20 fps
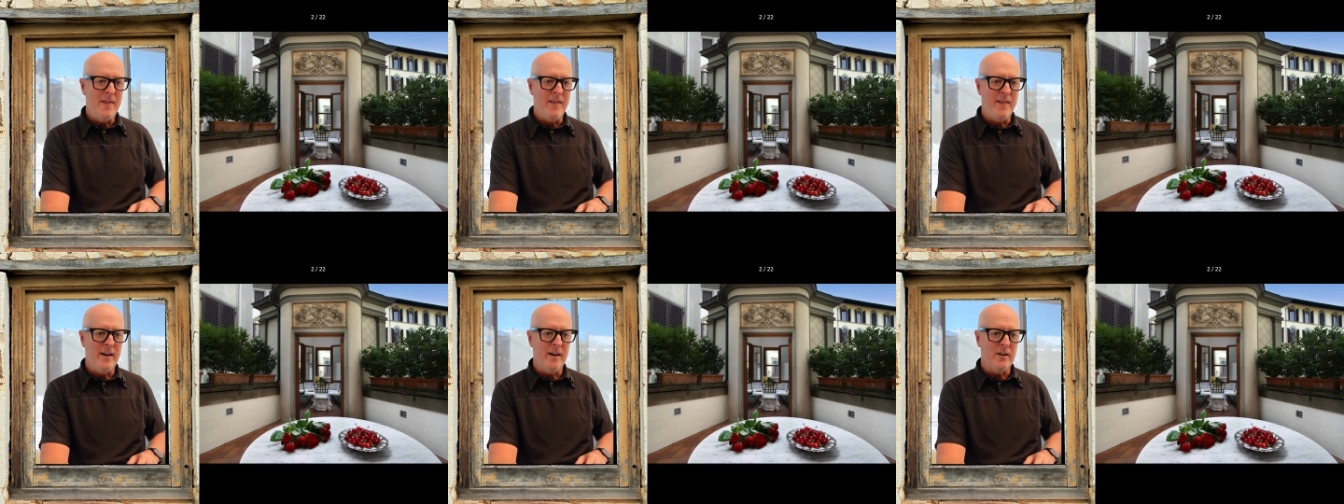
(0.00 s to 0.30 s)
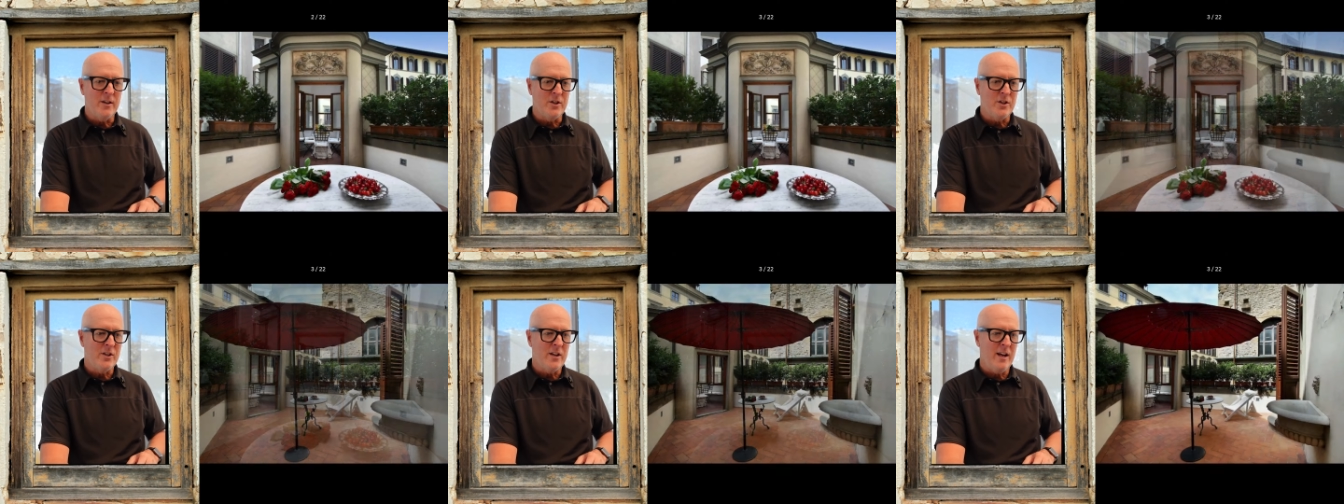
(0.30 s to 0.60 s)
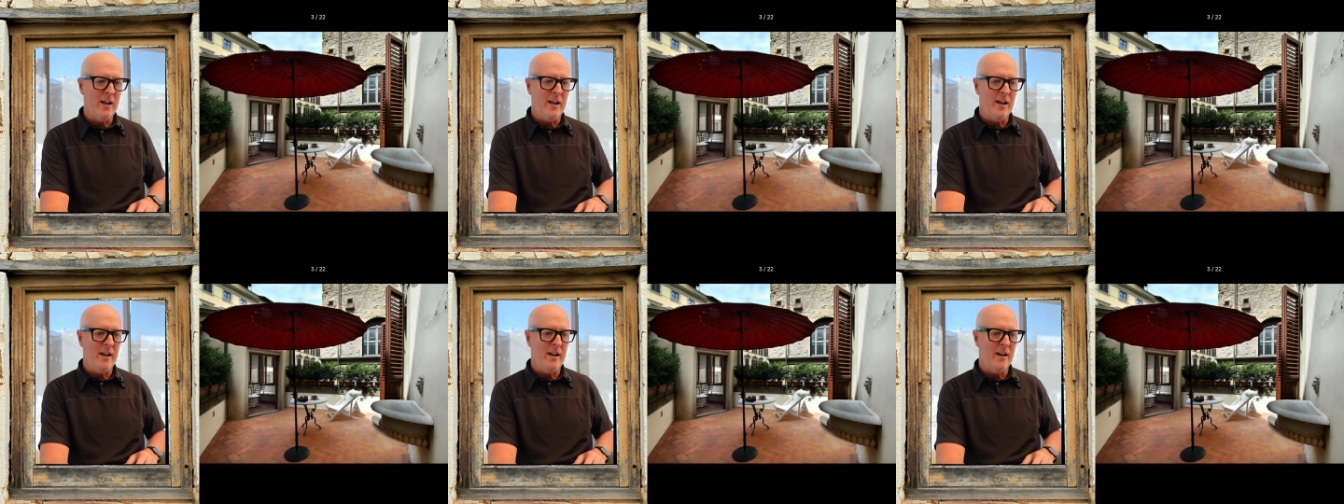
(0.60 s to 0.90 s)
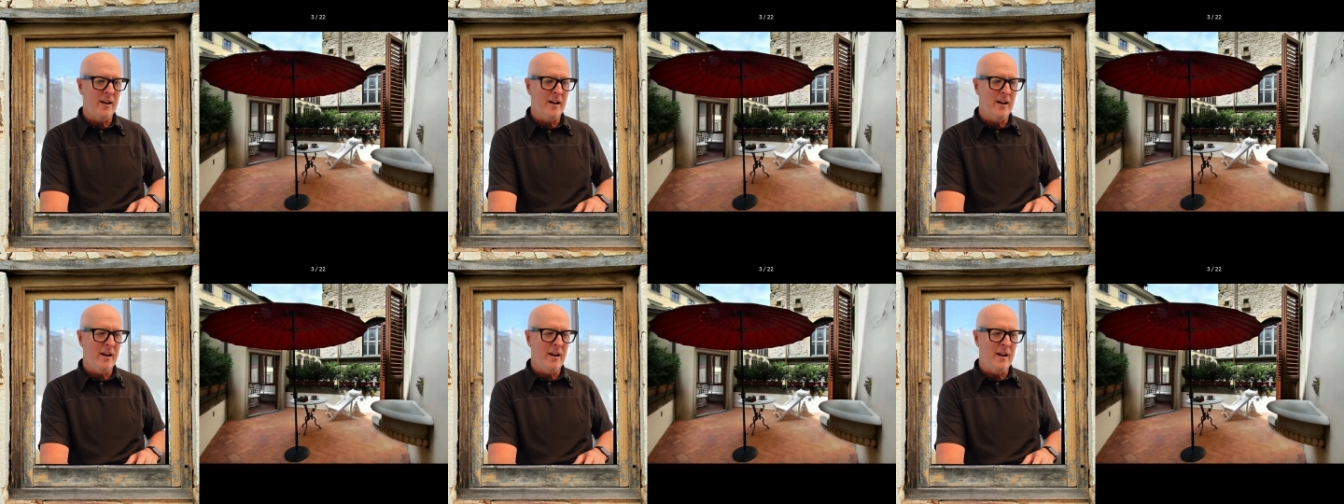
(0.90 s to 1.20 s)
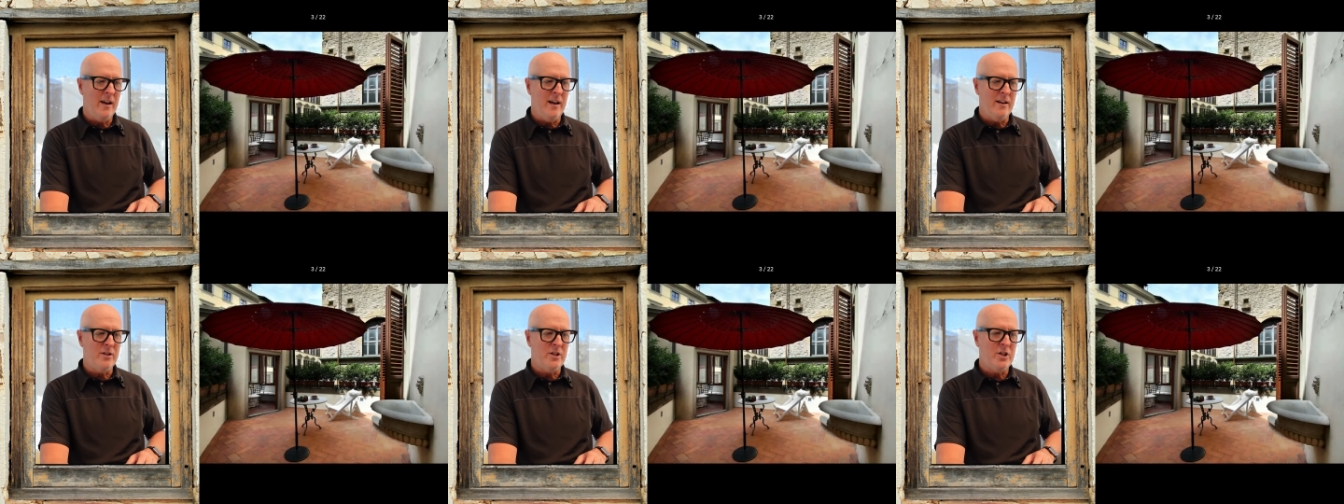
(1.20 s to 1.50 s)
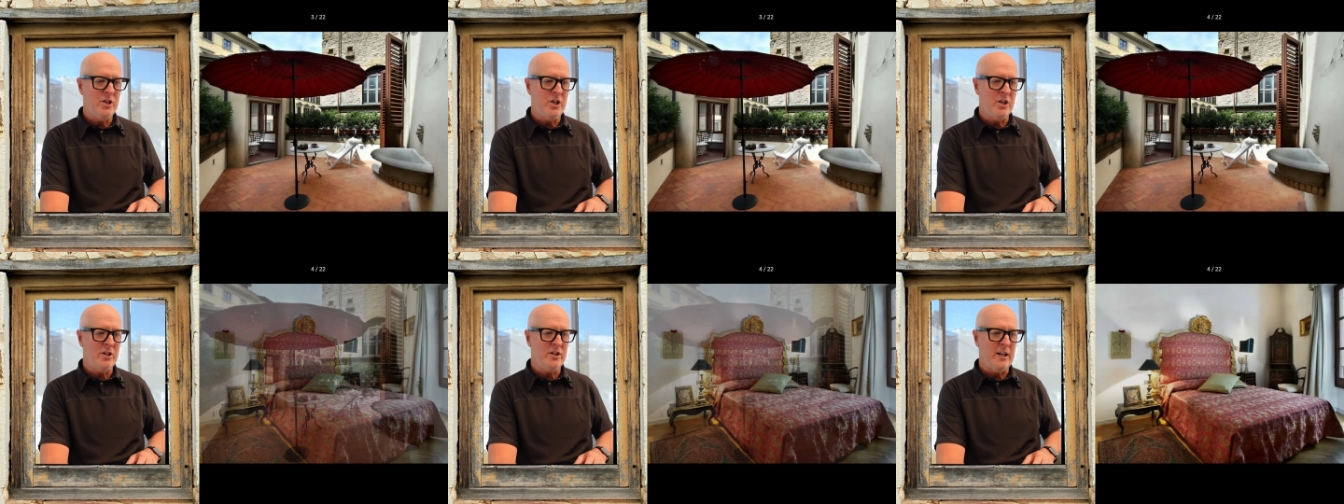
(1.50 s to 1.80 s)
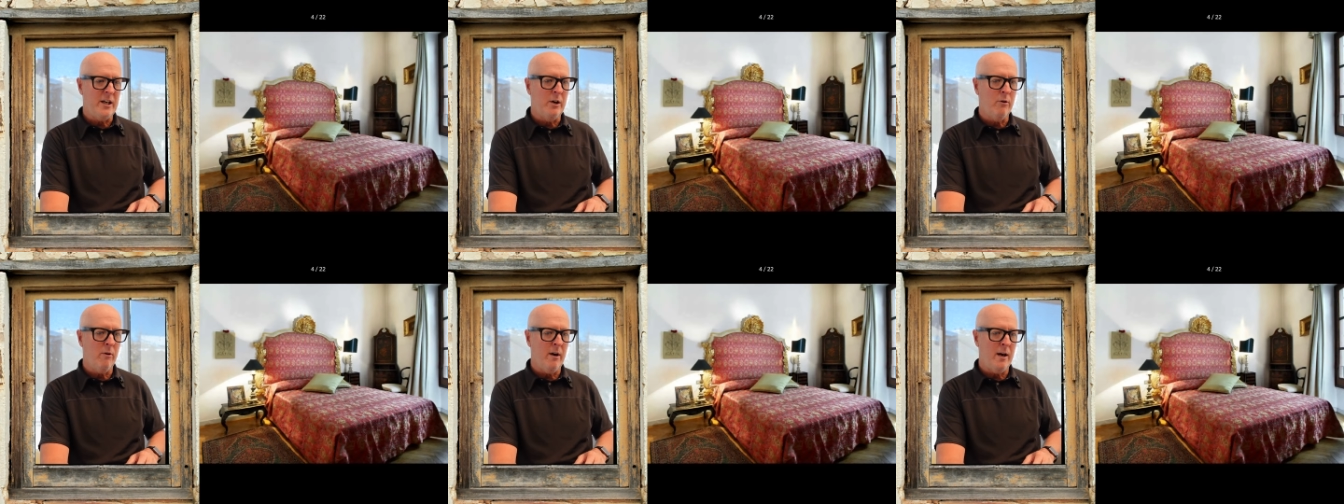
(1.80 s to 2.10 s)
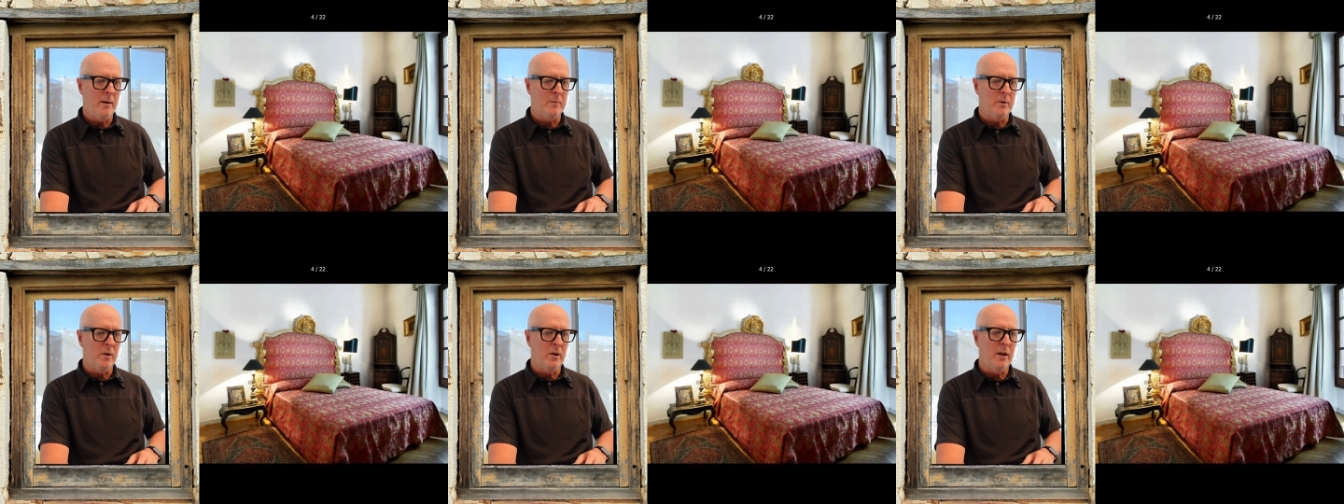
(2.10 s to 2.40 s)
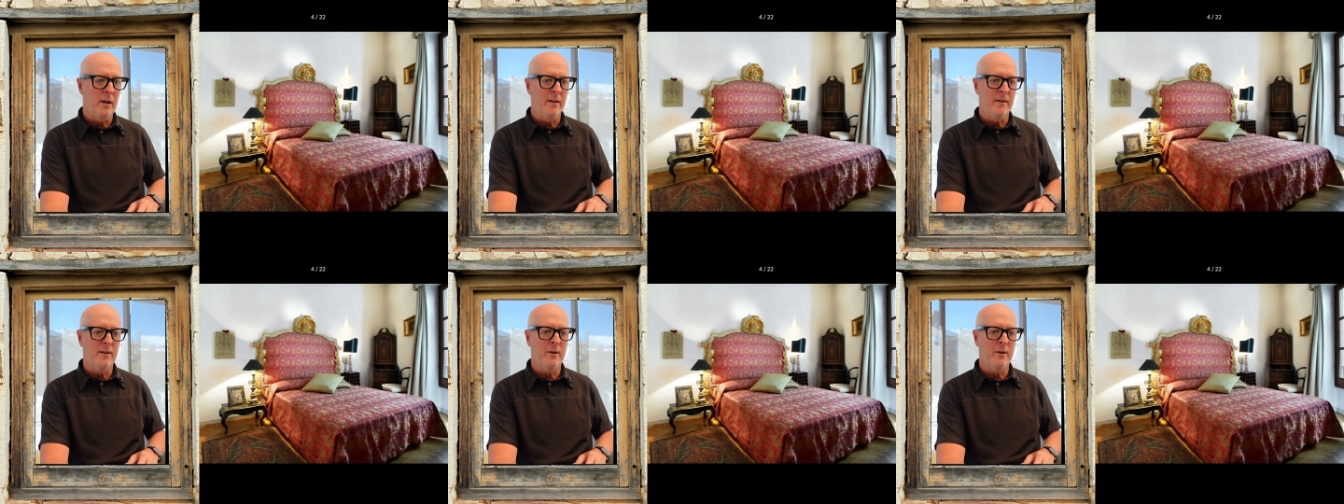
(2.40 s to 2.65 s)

It's just incredible.